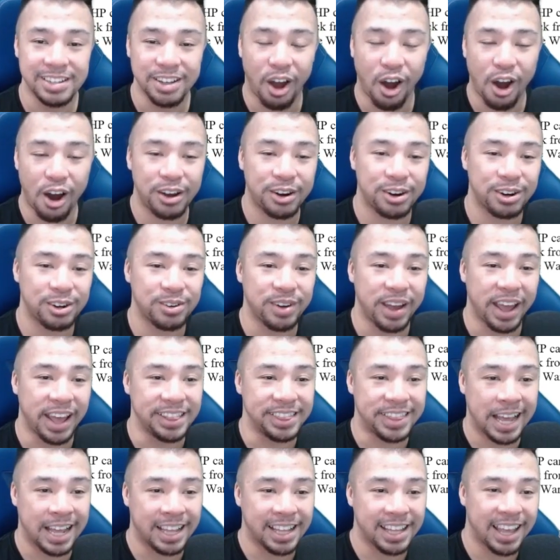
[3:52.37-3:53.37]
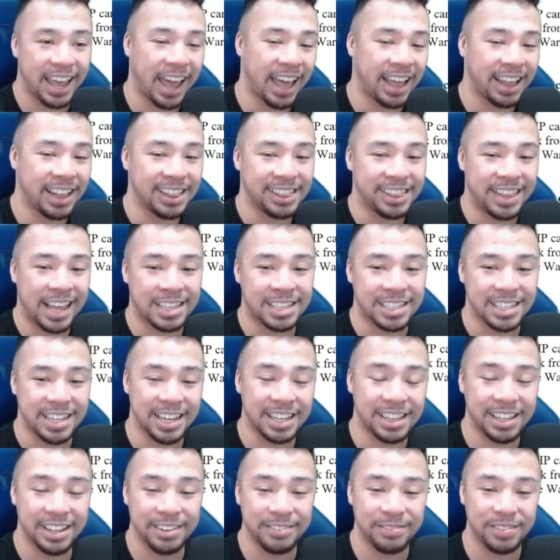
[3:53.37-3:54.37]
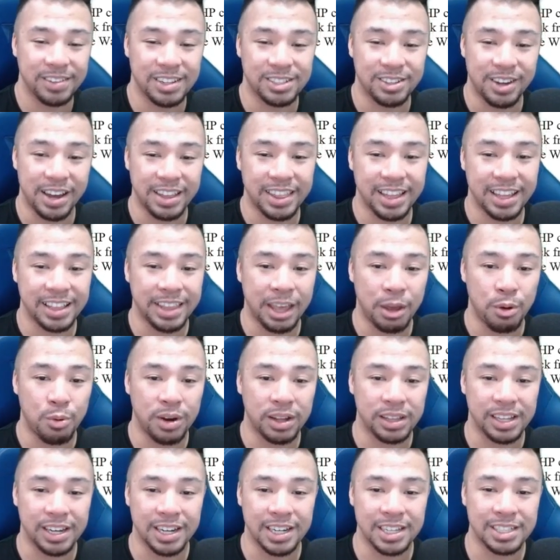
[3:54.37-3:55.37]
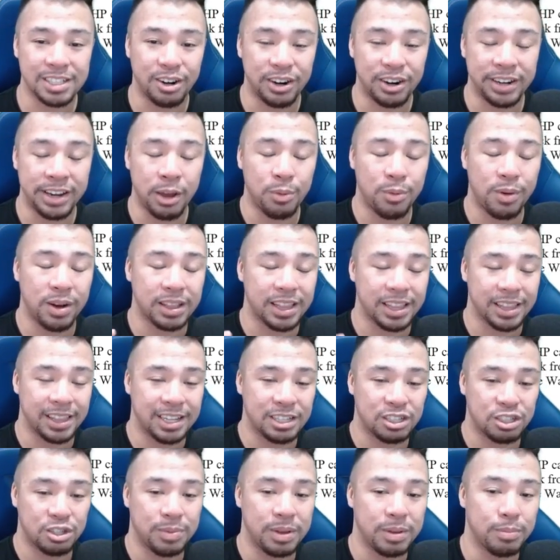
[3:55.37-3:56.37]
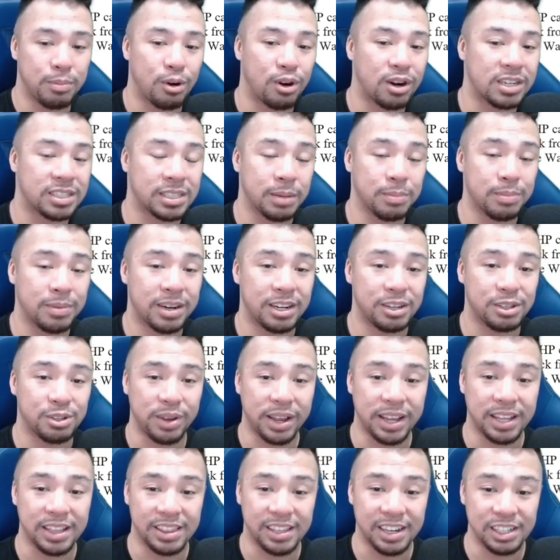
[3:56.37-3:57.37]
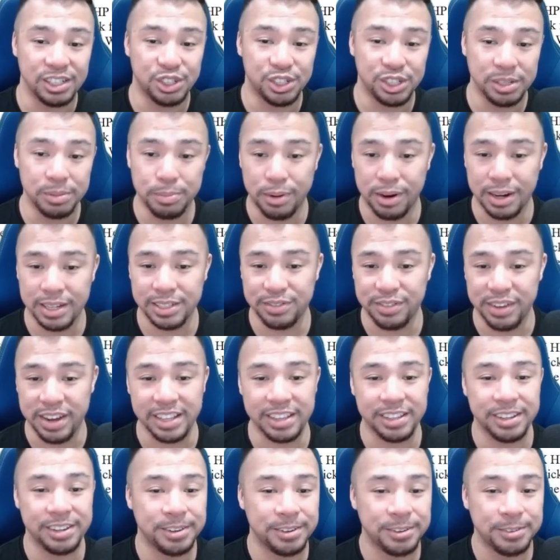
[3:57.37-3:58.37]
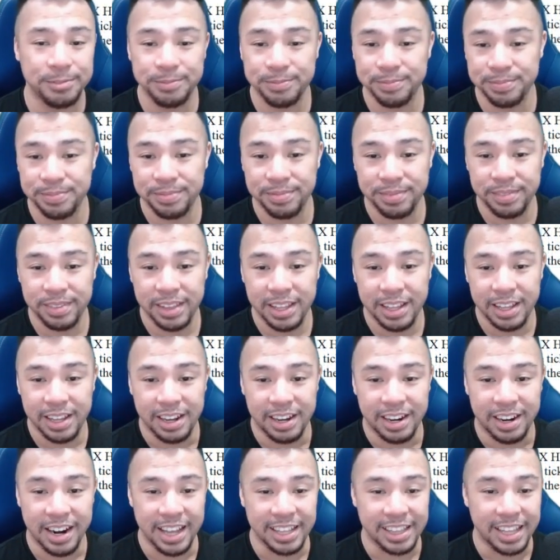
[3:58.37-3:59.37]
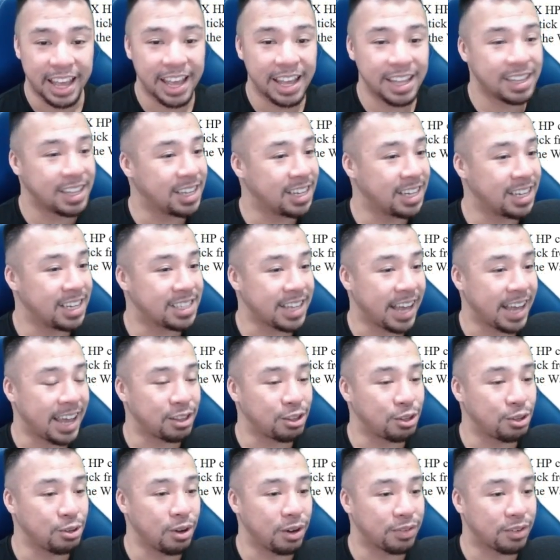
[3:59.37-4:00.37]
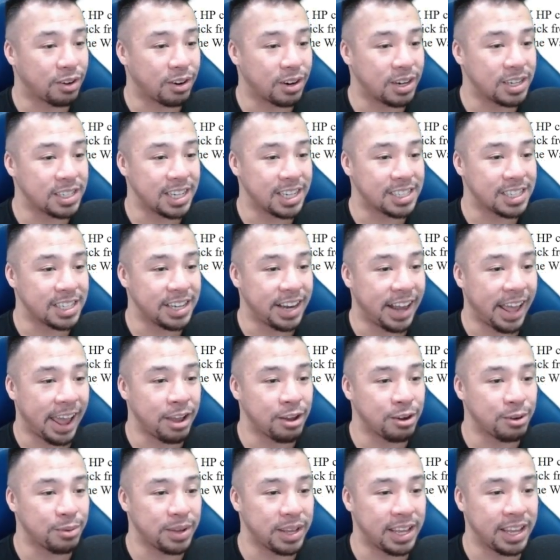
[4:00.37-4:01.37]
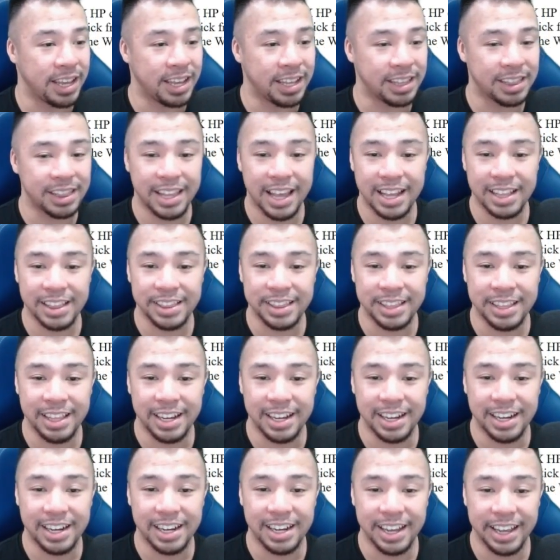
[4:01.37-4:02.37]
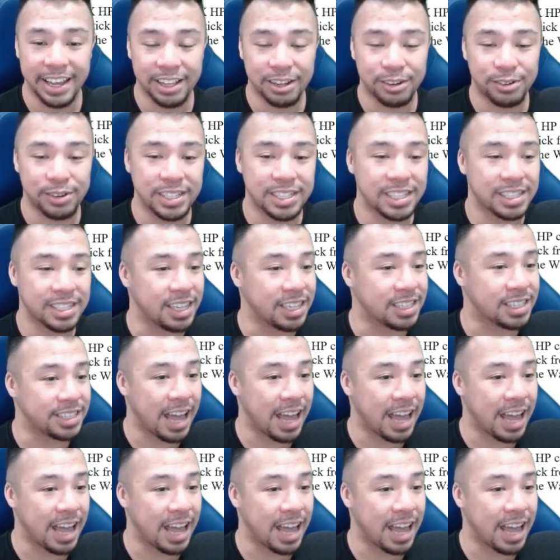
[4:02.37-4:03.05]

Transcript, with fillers: auto and that and that's it. So I think they want us or they want this to be more similar to a dungeon boss fight. All right, and his A2, of course, is an AoE hit that uh, increases its